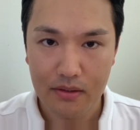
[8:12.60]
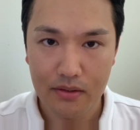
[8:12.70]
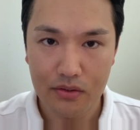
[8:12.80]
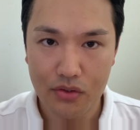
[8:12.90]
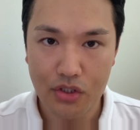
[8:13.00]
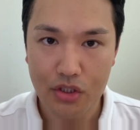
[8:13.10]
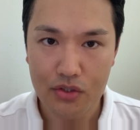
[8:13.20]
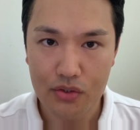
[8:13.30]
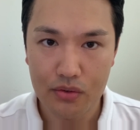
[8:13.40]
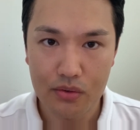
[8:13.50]
you need
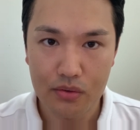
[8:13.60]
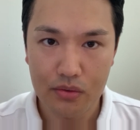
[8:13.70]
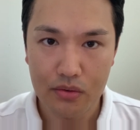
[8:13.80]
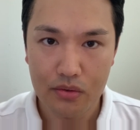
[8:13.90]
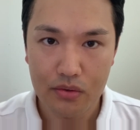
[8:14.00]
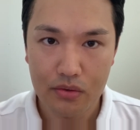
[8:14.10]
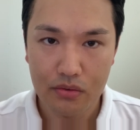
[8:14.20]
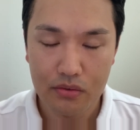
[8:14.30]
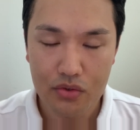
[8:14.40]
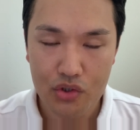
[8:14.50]
to
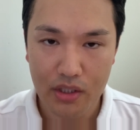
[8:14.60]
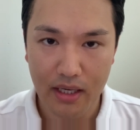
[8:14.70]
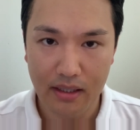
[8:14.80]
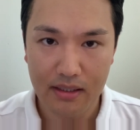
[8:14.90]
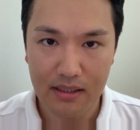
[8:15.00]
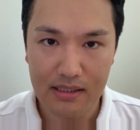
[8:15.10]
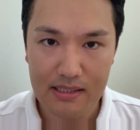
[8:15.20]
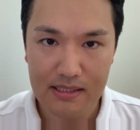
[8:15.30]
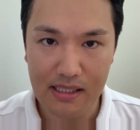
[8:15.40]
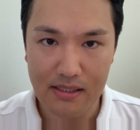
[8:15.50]
check and
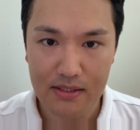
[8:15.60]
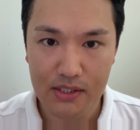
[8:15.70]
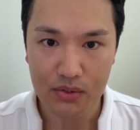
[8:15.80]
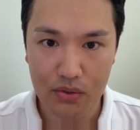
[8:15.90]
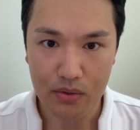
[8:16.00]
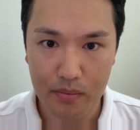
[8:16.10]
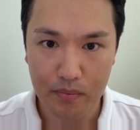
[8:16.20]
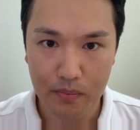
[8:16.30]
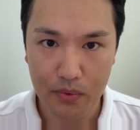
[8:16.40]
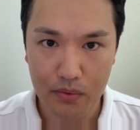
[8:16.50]
assess your
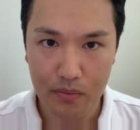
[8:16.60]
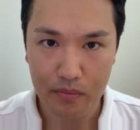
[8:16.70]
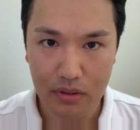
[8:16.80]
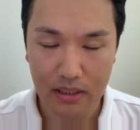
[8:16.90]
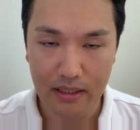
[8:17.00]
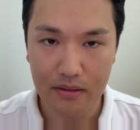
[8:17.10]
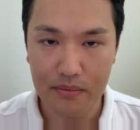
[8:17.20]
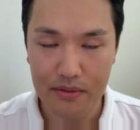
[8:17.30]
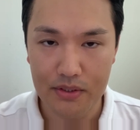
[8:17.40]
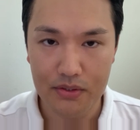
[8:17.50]
playing
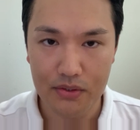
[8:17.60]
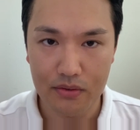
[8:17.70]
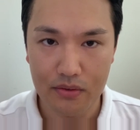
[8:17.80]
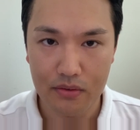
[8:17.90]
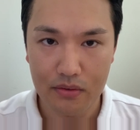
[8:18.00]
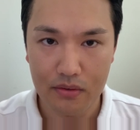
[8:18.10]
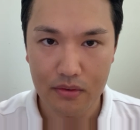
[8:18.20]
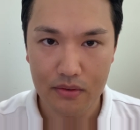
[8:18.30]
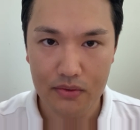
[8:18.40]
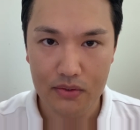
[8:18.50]
position.
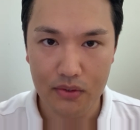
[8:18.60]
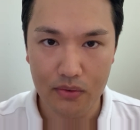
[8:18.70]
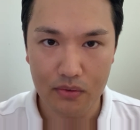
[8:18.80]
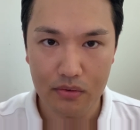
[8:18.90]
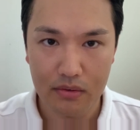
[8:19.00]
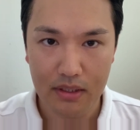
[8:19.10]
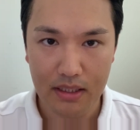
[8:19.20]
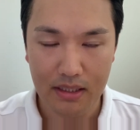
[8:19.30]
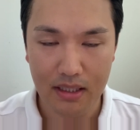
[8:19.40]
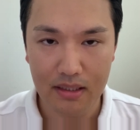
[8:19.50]
So
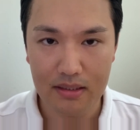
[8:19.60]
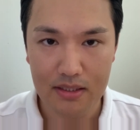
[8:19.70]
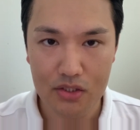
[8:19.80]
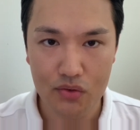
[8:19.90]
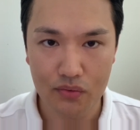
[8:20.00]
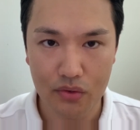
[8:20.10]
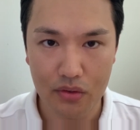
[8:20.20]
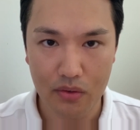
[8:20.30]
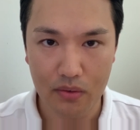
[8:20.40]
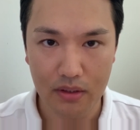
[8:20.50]
again, this is for
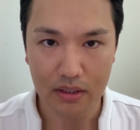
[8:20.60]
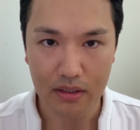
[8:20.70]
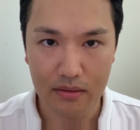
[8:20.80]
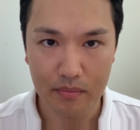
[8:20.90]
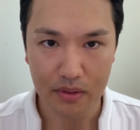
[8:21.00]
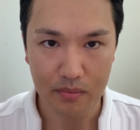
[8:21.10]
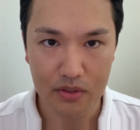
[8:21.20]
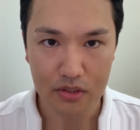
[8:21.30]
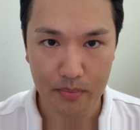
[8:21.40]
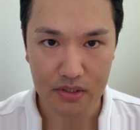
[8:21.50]
you only, a bit more
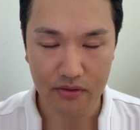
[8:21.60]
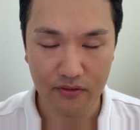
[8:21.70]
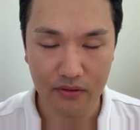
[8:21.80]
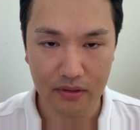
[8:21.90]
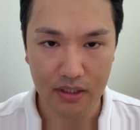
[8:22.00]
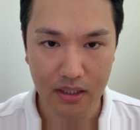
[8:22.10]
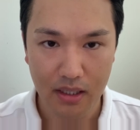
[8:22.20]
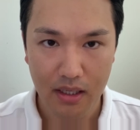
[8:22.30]
specifically.